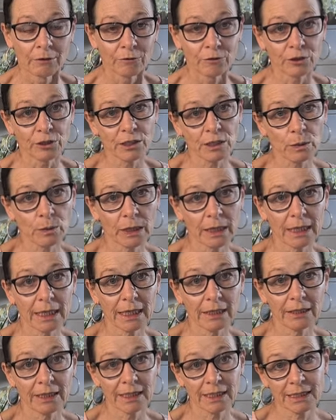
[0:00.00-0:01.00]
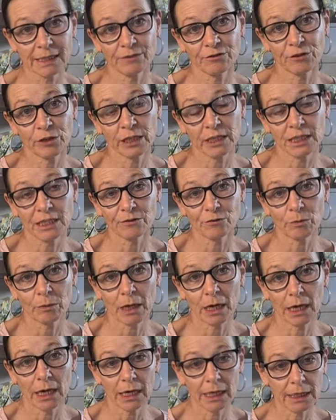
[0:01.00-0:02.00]
for a sweet lady friend of
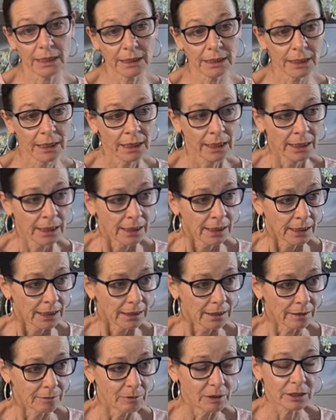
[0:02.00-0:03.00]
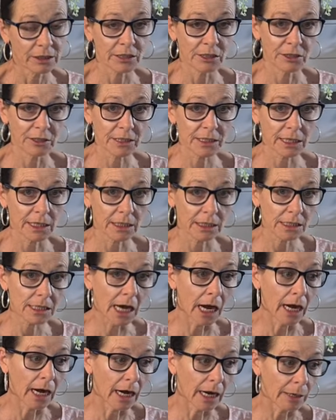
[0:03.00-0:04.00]
mine at her sad
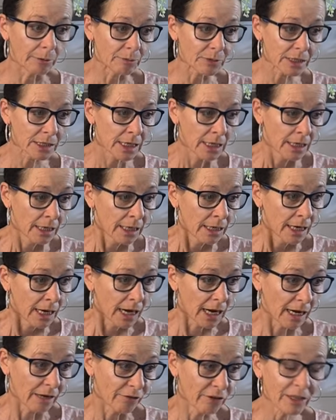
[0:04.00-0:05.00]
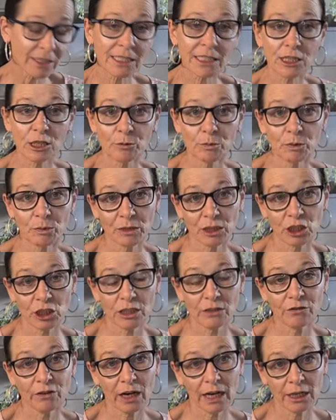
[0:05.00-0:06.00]
times. I've asked her
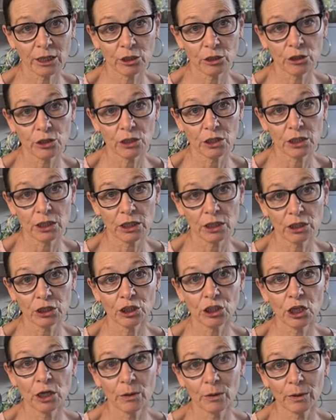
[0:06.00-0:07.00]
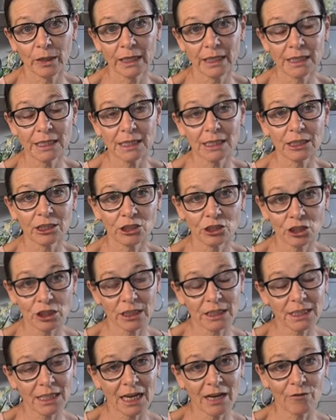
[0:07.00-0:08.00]
permission if I could show it, and
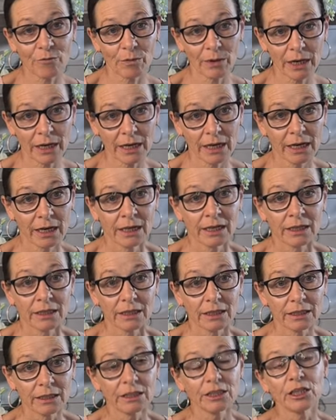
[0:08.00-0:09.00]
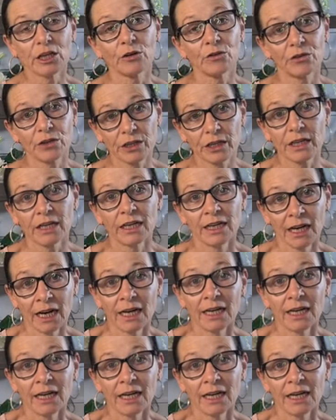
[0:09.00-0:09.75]
she's gave me, you know, the